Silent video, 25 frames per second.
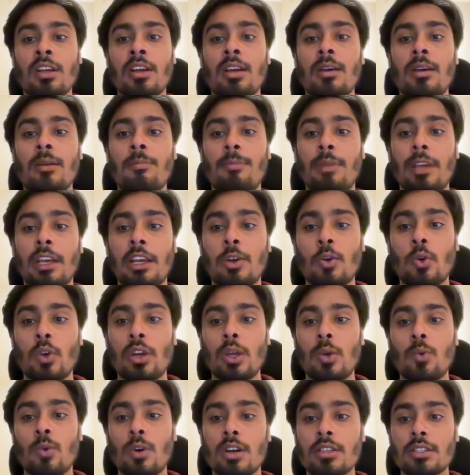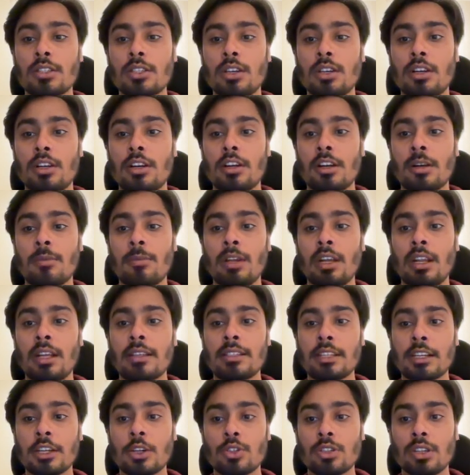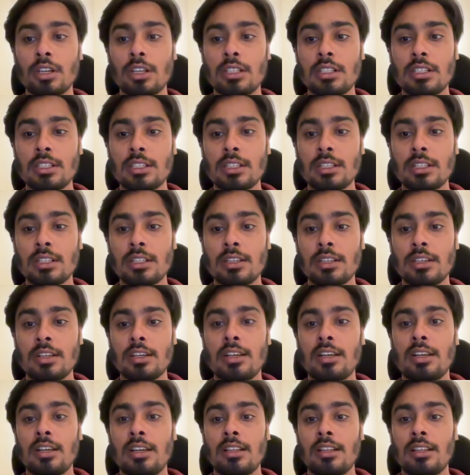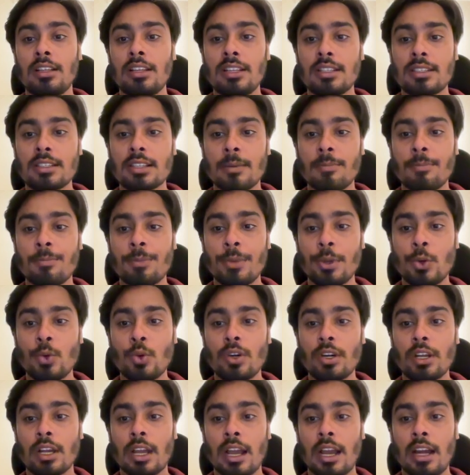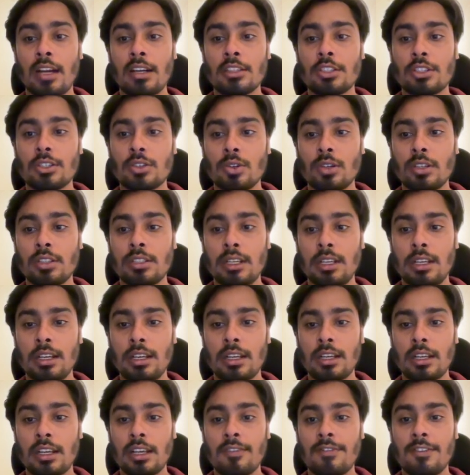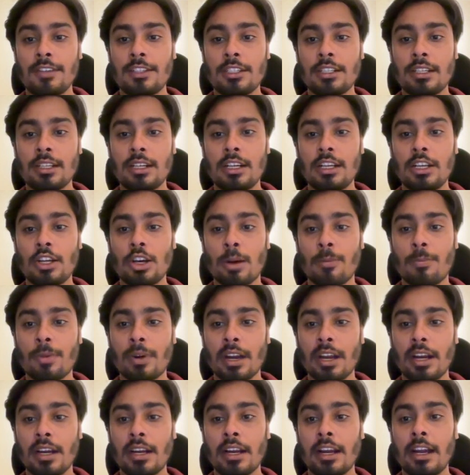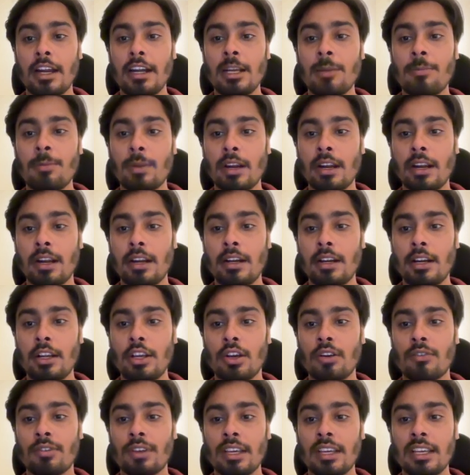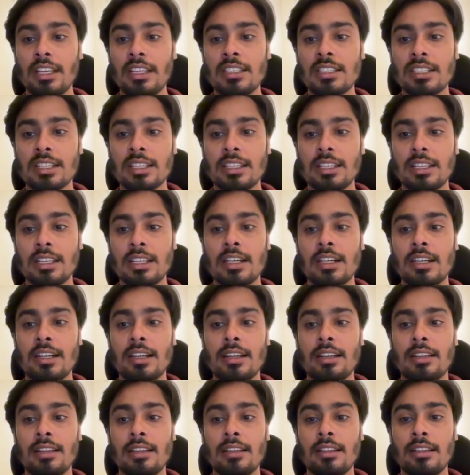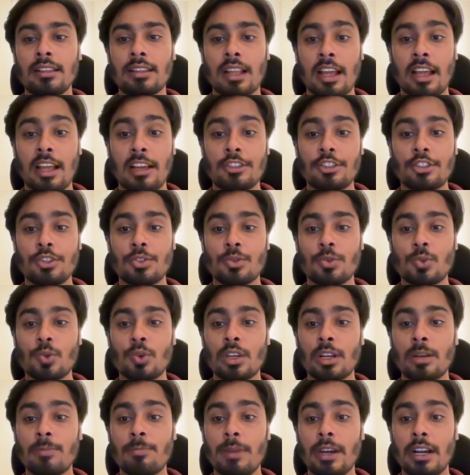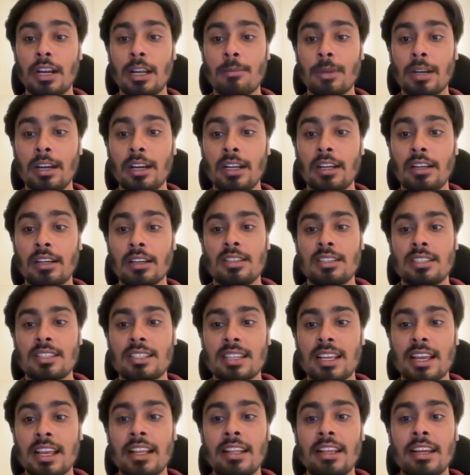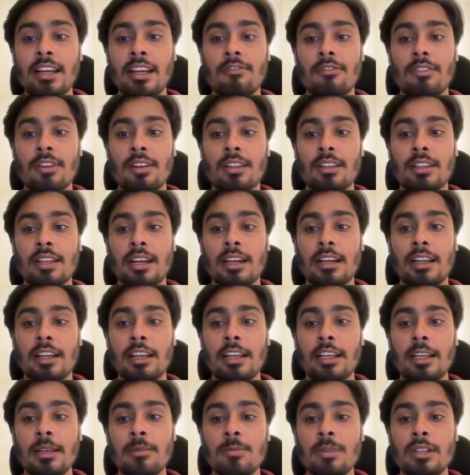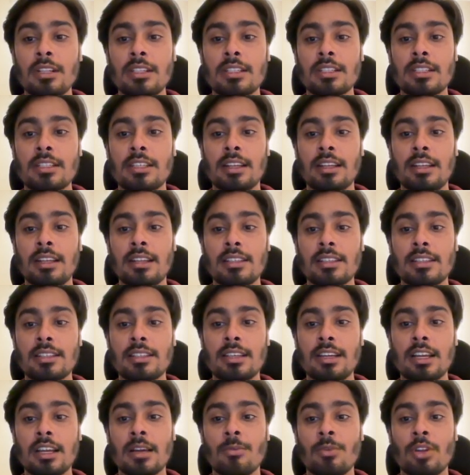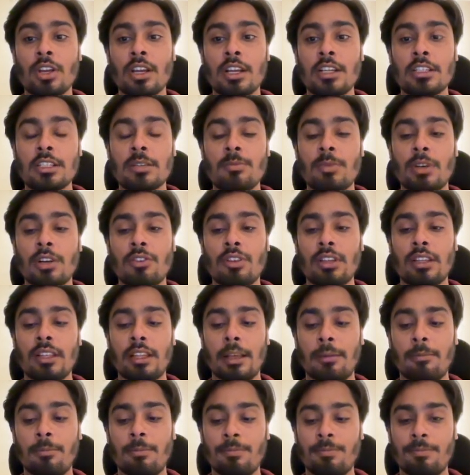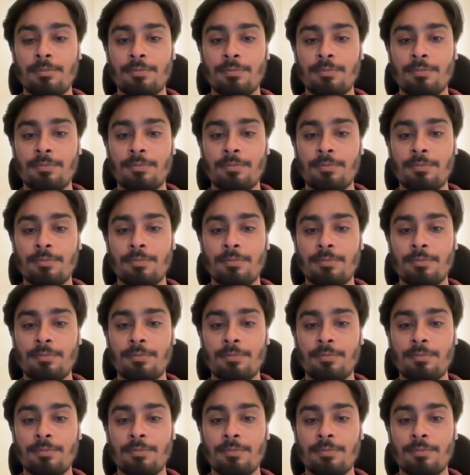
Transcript: BigQuery works on Dremel execution engine. These compute and storage layer efficiently operate independently of each other thanks to Google petabyte scale network that enables the necessary communication between them.